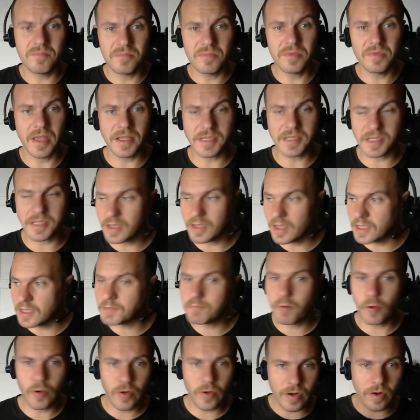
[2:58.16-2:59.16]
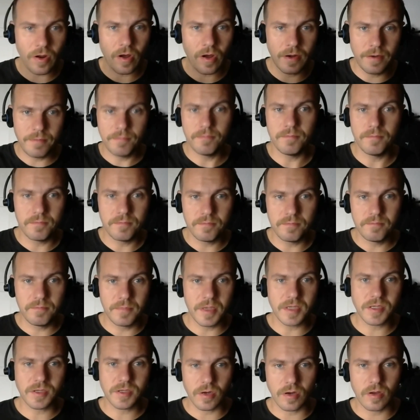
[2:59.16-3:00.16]
let's put it on
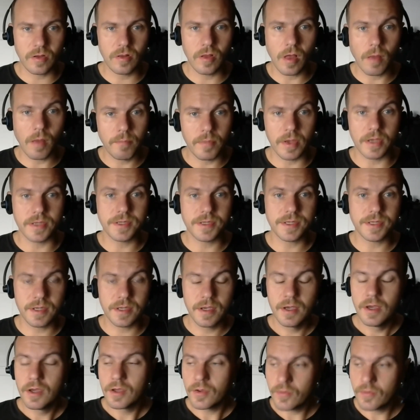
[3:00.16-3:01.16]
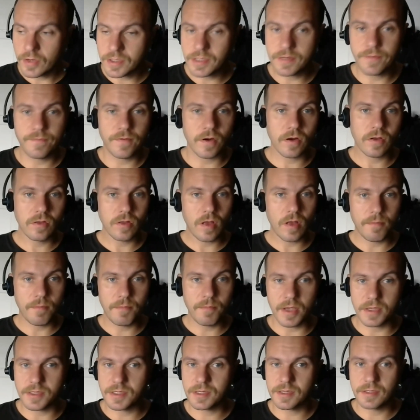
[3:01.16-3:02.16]
Mr. Columbus, Christopher
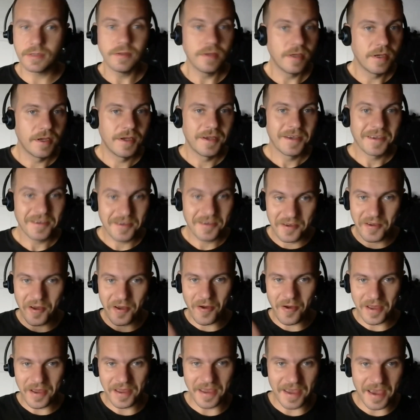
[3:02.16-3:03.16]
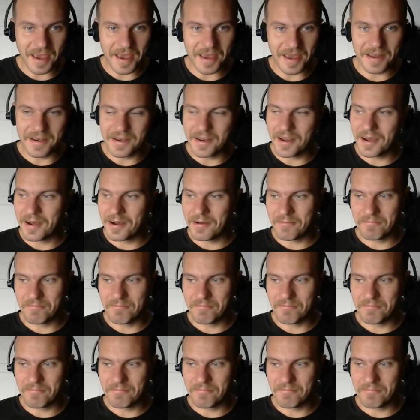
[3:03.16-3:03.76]
Columbus, going and